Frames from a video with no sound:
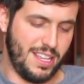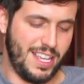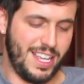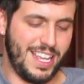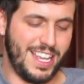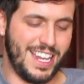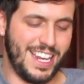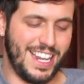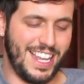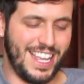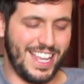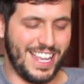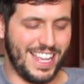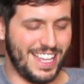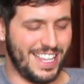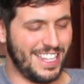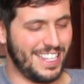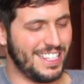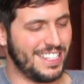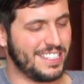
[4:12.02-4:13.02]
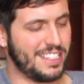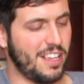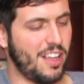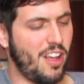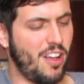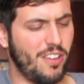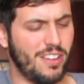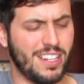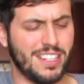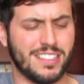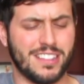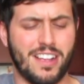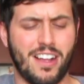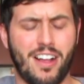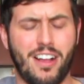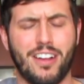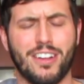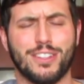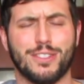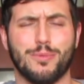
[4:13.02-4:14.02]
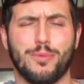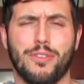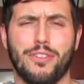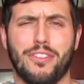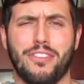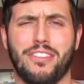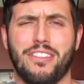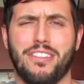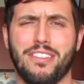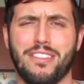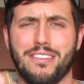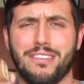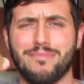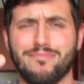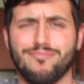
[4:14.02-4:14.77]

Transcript: It is. Oh, and it's Codsworth.